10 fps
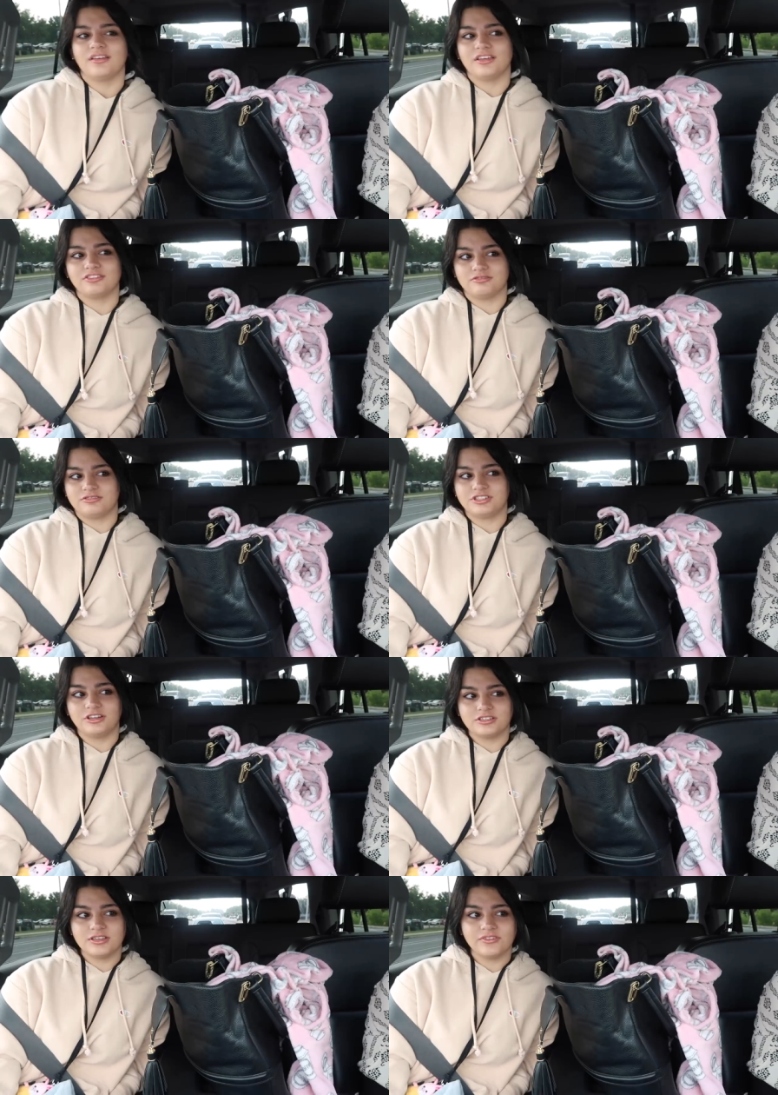And she
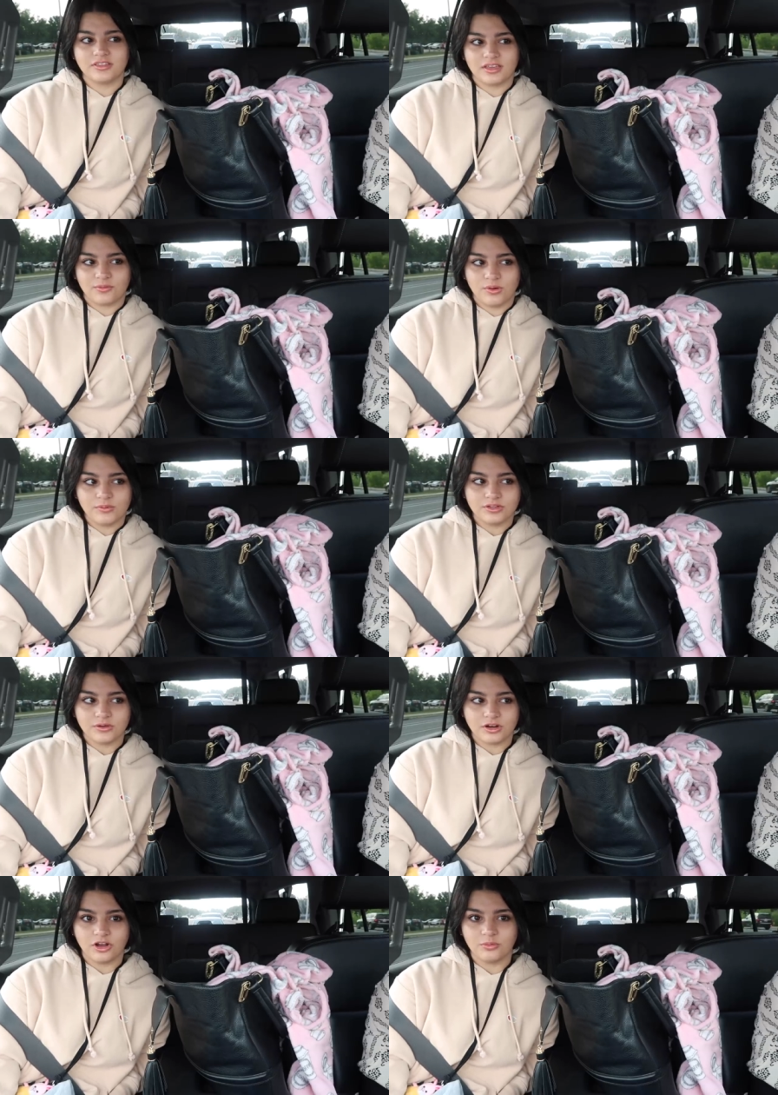doesn't even like, when we do
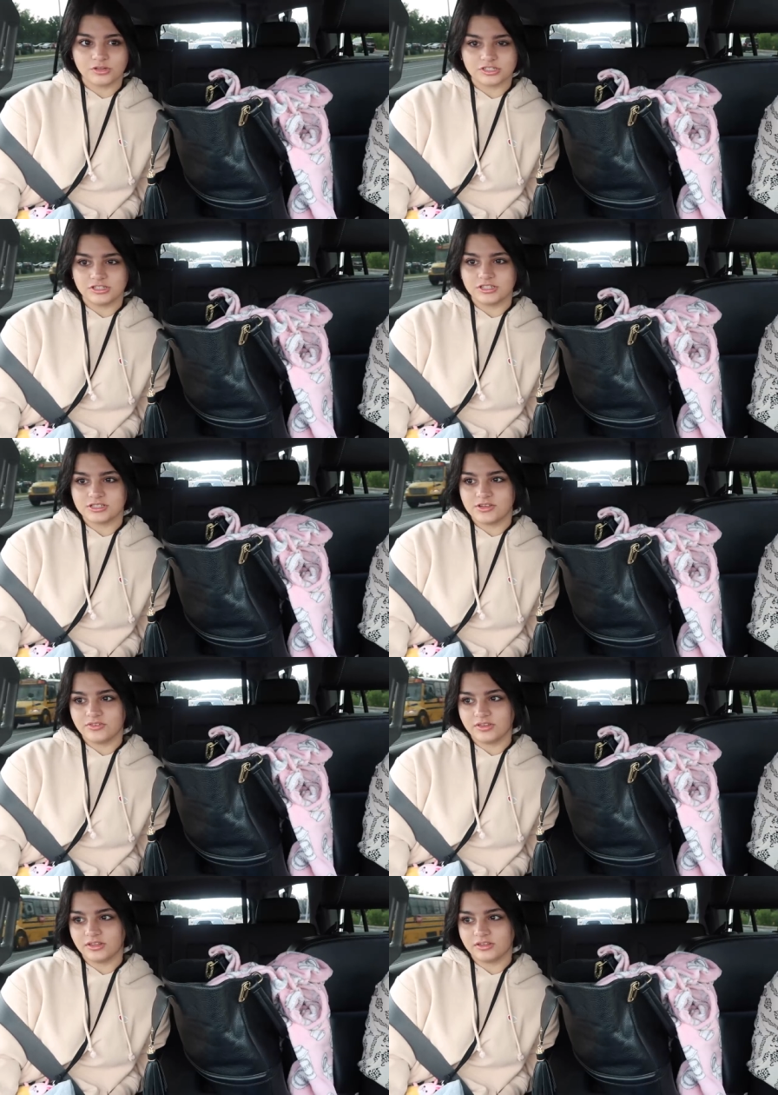our homework, she doesn't
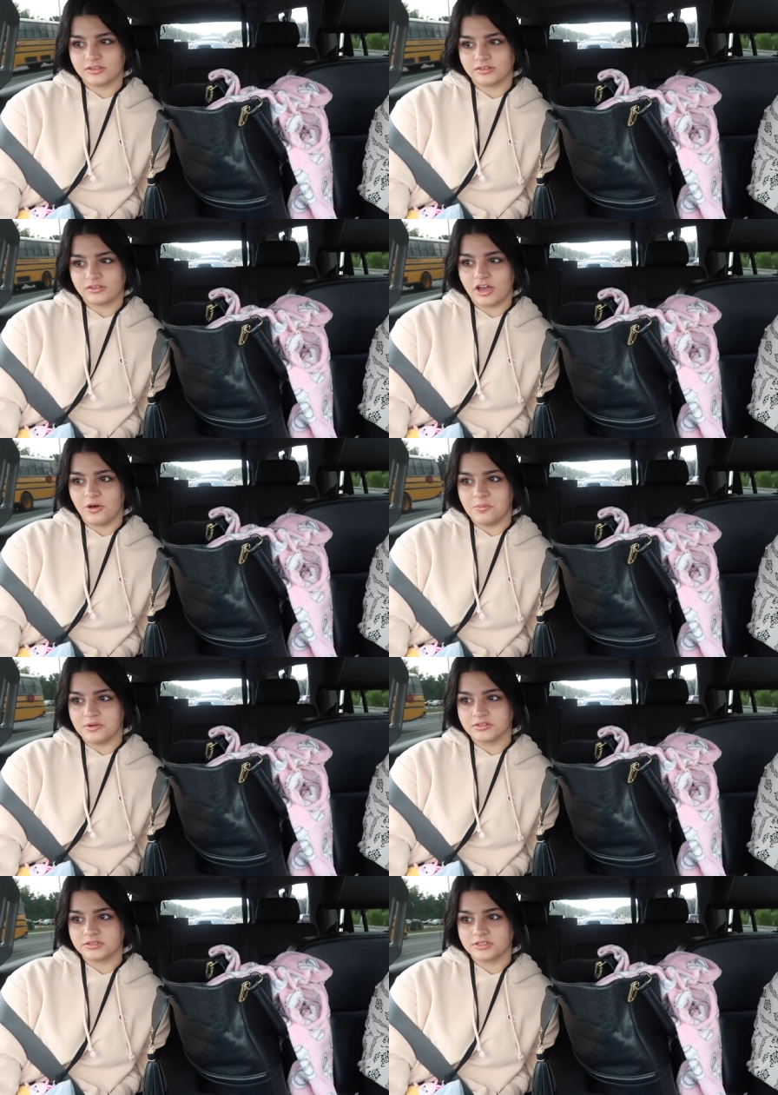even like help
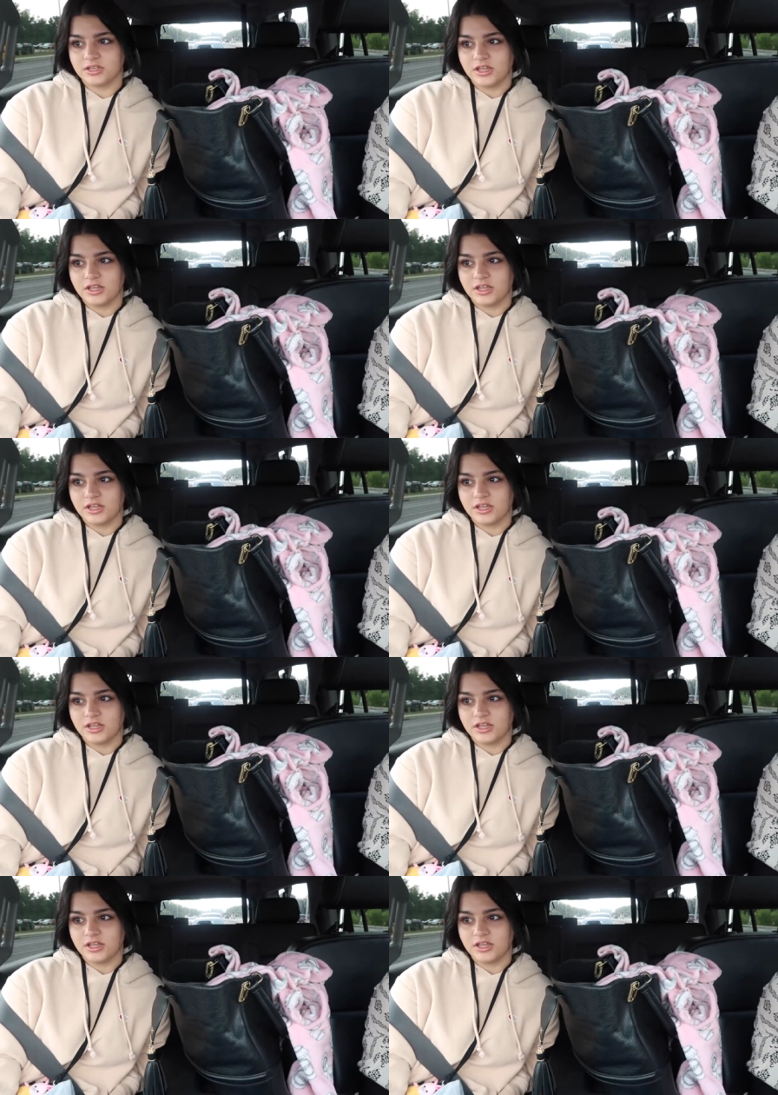us.